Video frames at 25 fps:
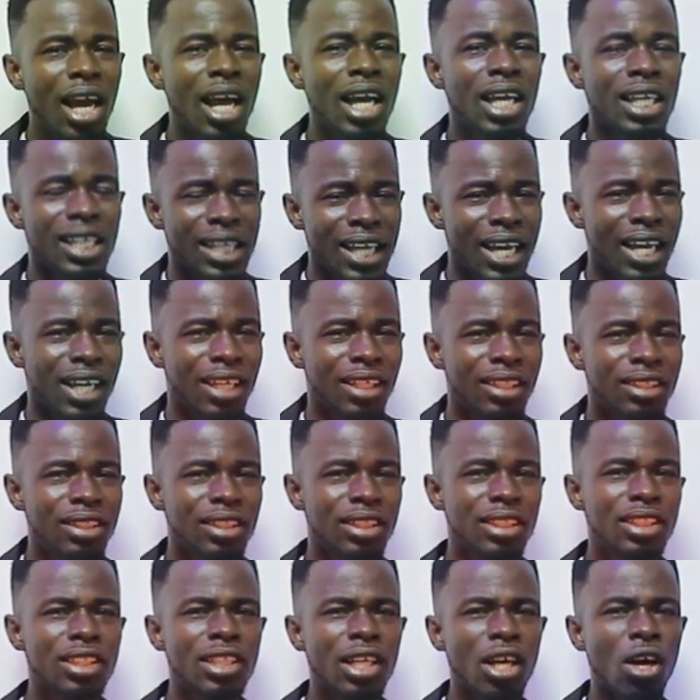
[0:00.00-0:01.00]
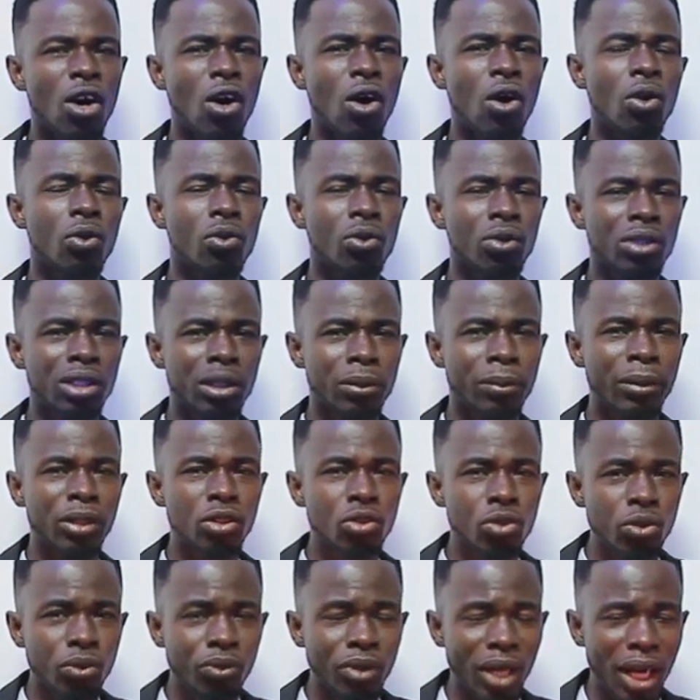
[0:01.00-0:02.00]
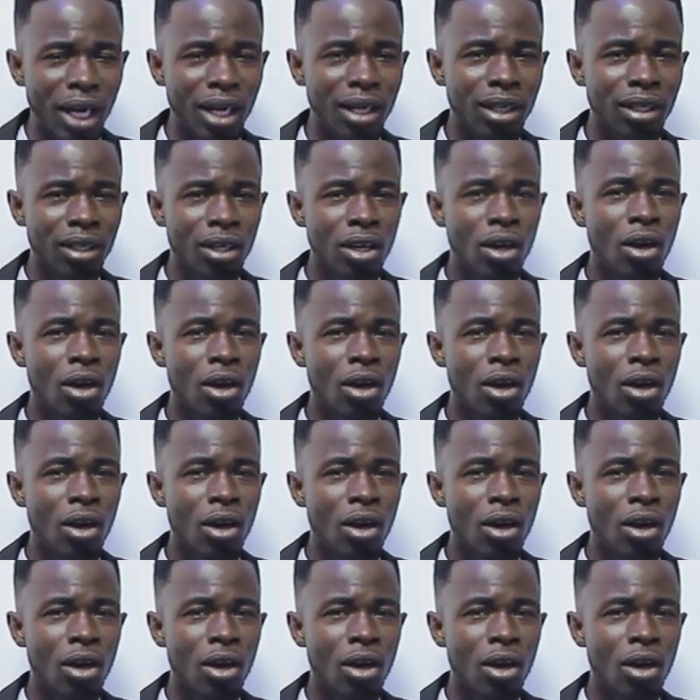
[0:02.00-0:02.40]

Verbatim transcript: Aye, say or round the betuja.